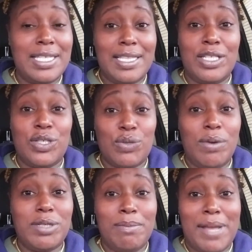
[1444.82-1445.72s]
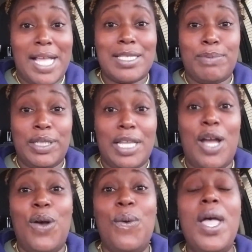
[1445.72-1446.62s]
is in the description box
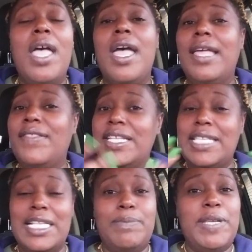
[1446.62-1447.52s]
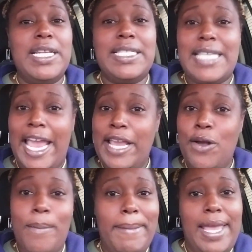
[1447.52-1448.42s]
below this has been
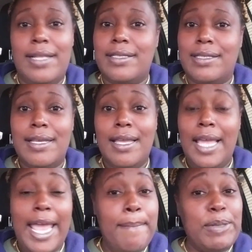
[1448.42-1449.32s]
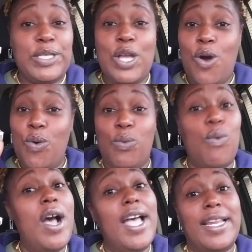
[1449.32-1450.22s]
entanglements episode
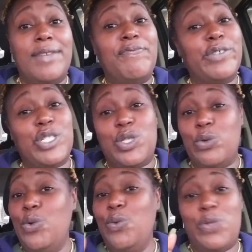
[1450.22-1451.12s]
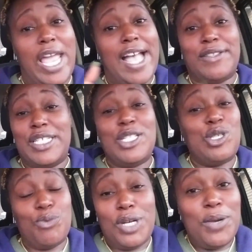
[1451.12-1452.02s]
one for
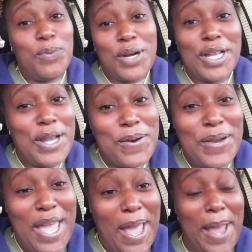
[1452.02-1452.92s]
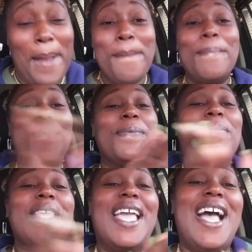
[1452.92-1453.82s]
2021 okay
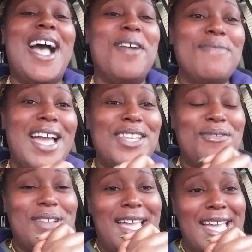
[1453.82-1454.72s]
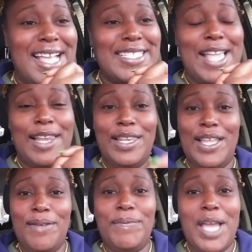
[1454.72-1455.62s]
all right you guys i
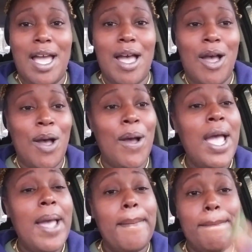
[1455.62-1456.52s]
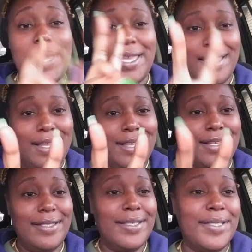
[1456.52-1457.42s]
love y'all
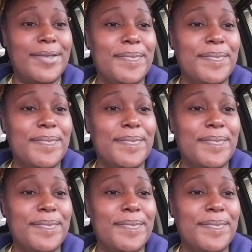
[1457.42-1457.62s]
peace